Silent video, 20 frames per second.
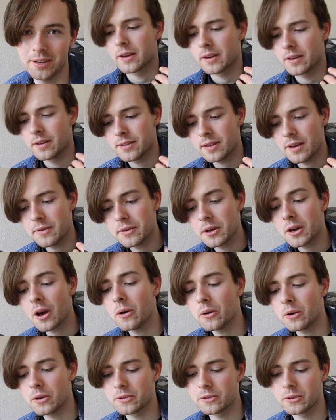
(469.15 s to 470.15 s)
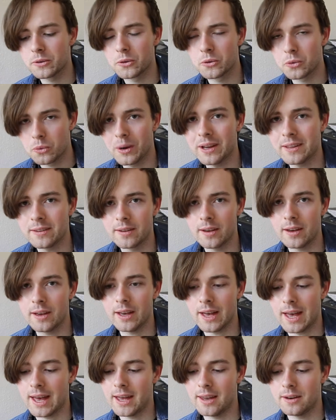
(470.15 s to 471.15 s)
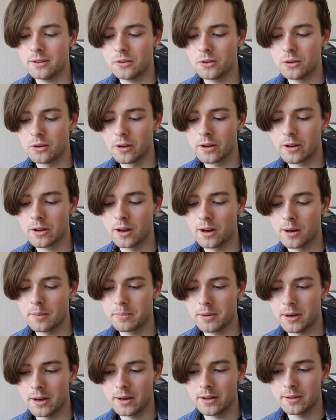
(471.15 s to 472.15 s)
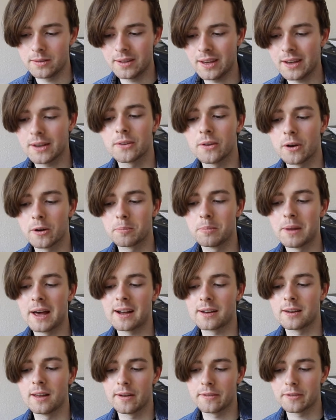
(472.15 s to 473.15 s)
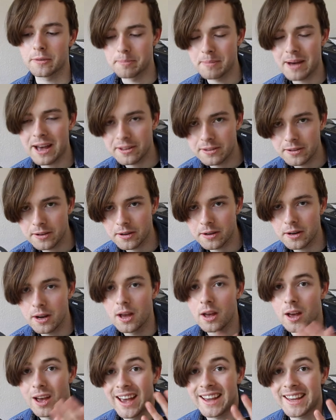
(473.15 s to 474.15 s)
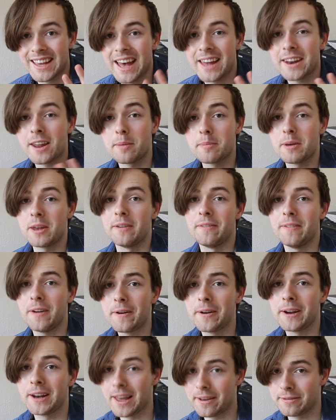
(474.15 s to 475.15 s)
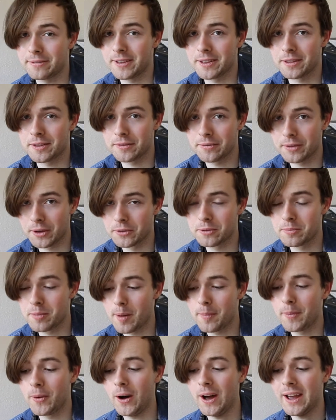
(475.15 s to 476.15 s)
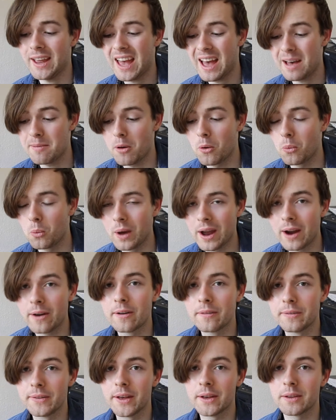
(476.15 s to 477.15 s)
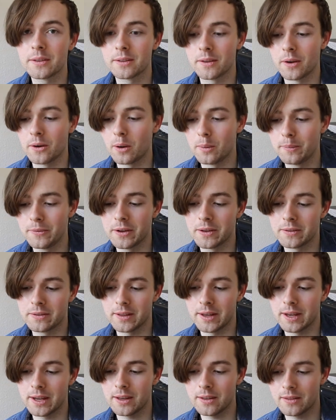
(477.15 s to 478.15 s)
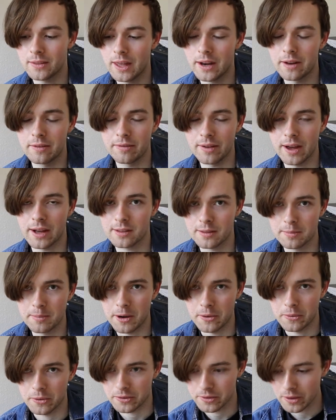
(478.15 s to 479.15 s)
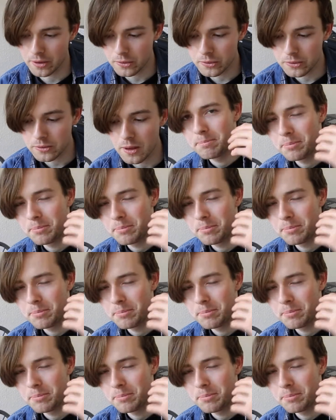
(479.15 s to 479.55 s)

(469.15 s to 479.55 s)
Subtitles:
Because if you go onto Twitter and you look up TikTok Black Lives Matter, again, I'm in a very leftist filter bubble, I am aware of this, so obviously that affects my results.